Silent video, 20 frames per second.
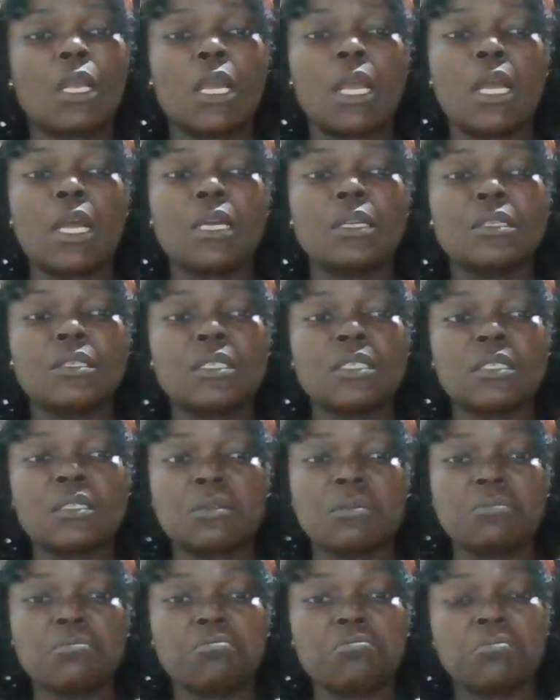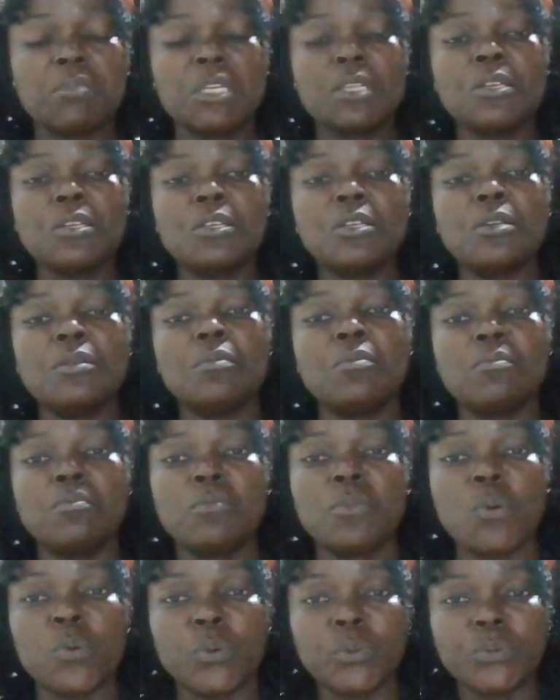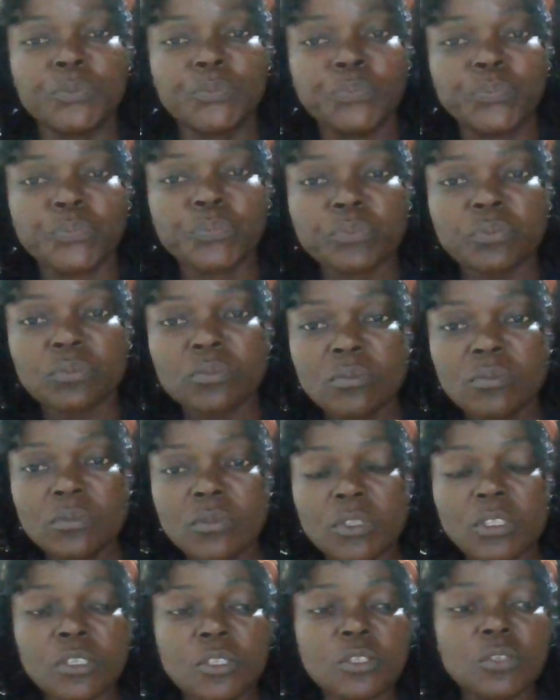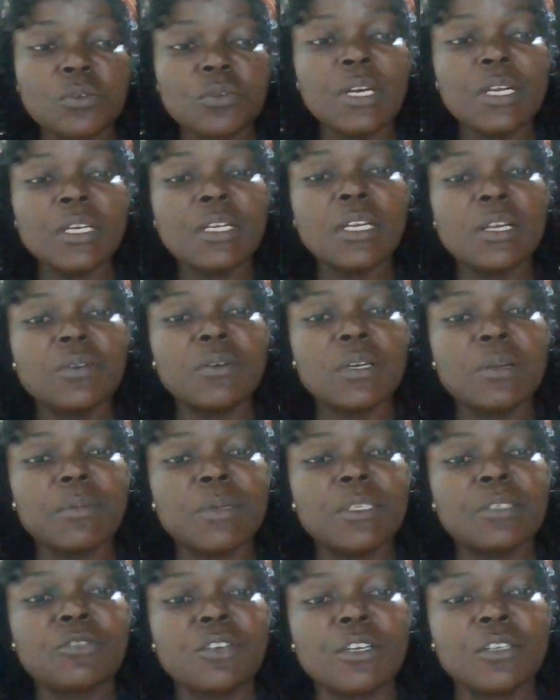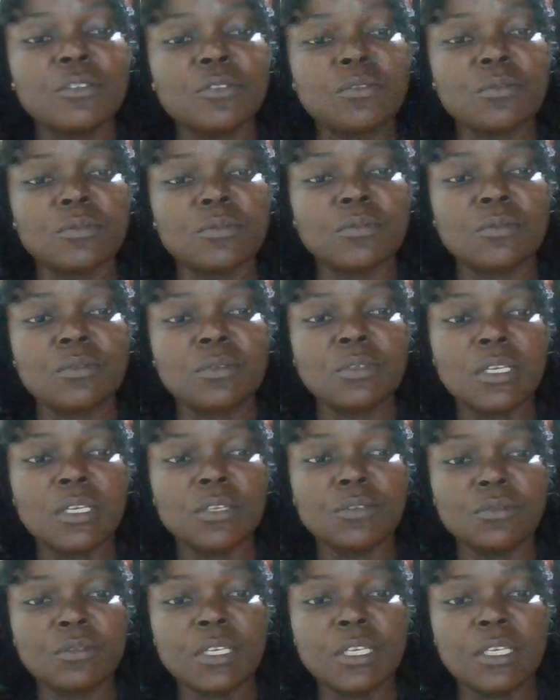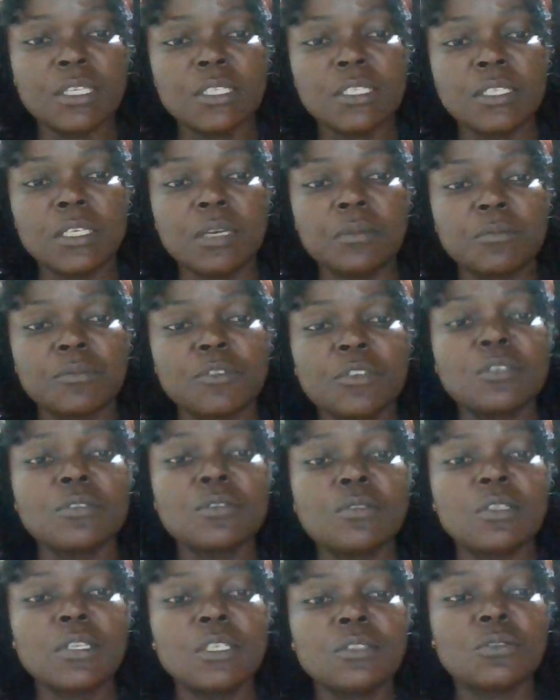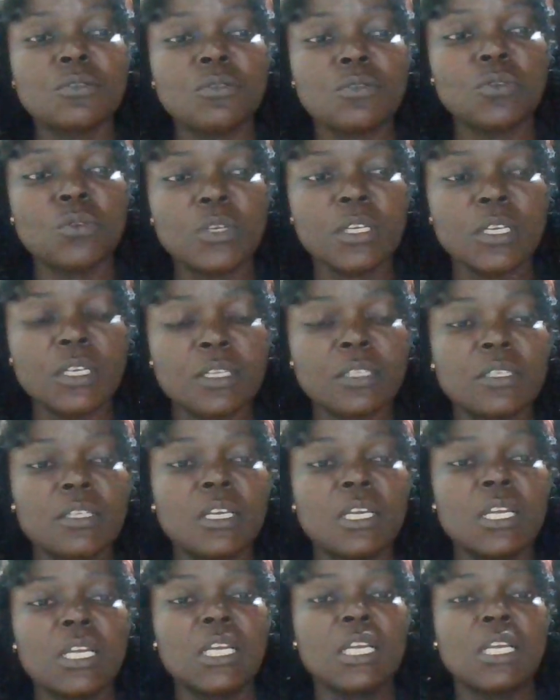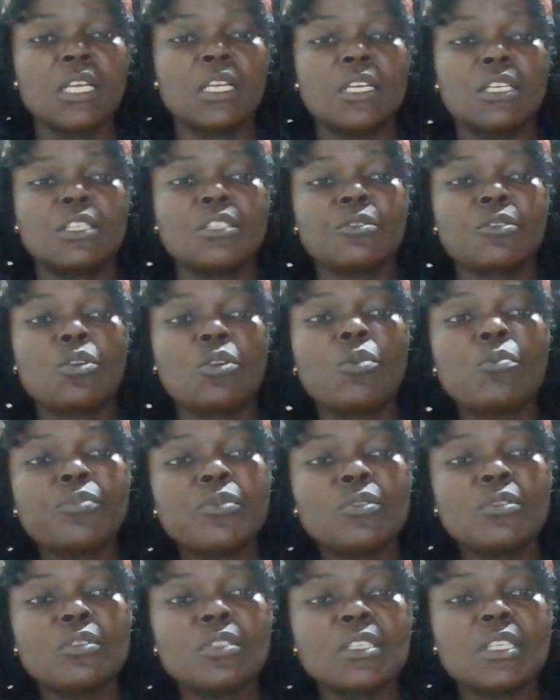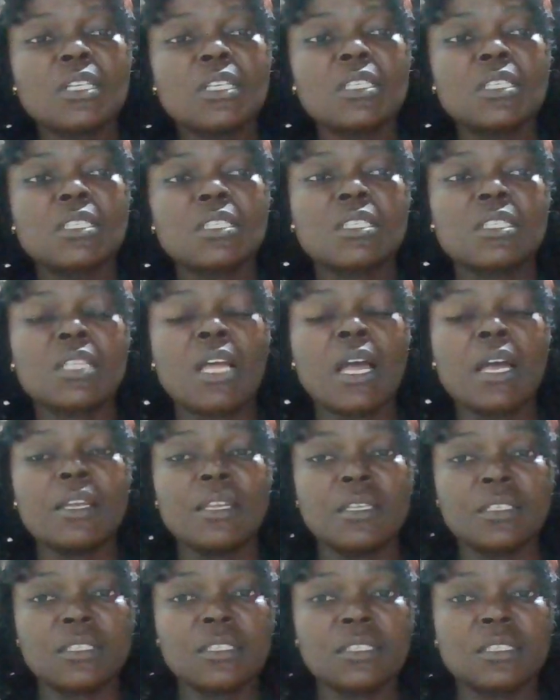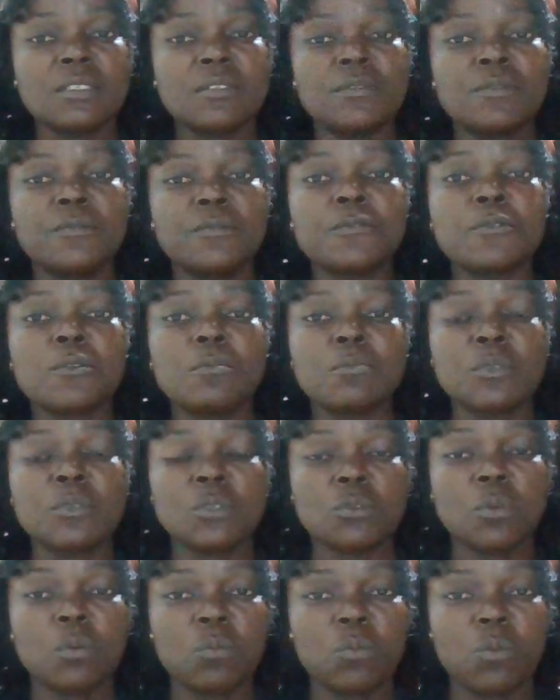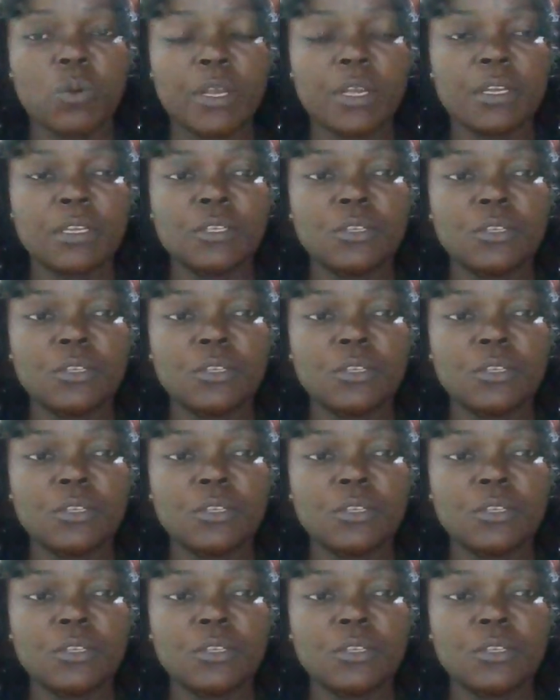and many more. So right now, what am I trying to educate here? I'm trying to let you know that computers started from somewhere,